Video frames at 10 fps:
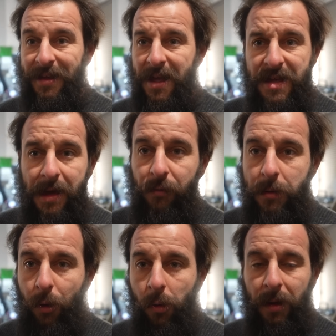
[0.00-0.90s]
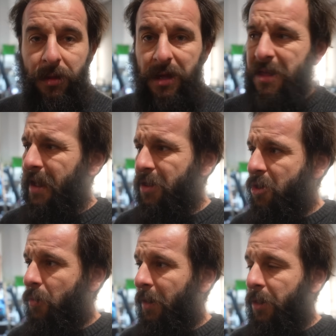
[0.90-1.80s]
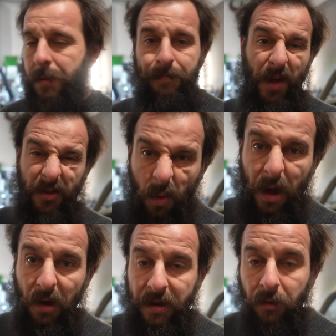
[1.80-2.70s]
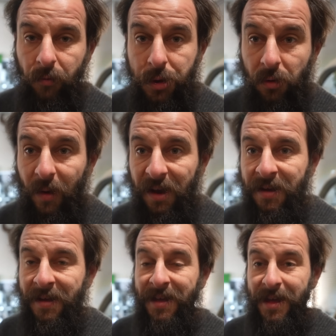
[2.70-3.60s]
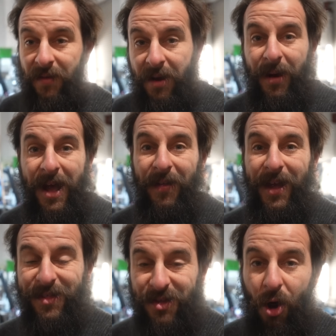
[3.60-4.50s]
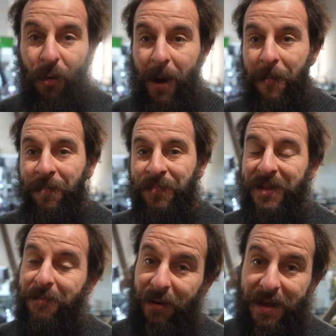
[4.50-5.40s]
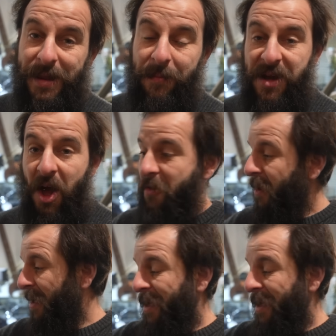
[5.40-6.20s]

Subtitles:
Can you get repro ones? Can you get new ones? I'd quite like an original one. If anyone out there has got one, please let me know.